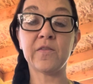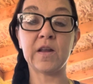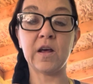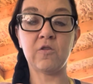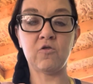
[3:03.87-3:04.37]

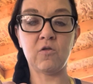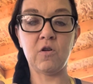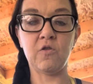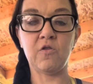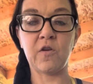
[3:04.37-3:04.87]
stitch,
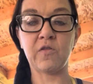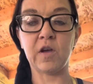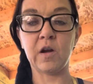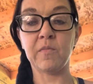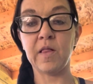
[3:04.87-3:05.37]
you're just
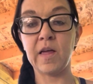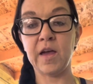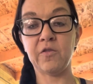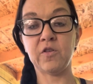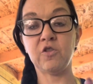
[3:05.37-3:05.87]
going to
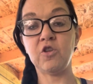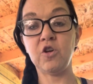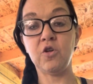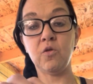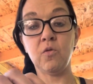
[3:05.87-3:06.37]
place
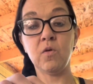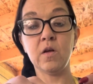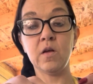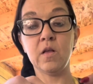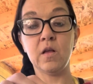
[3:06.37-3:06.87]
2
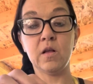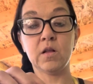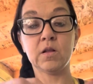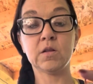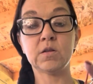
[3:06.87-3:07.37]

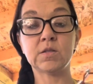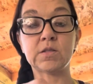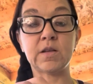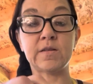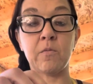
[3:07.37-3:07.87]

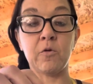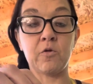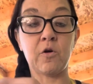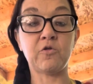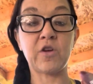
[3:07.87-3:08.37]
double
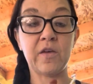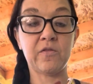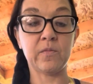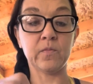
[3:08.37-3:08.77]
crochets.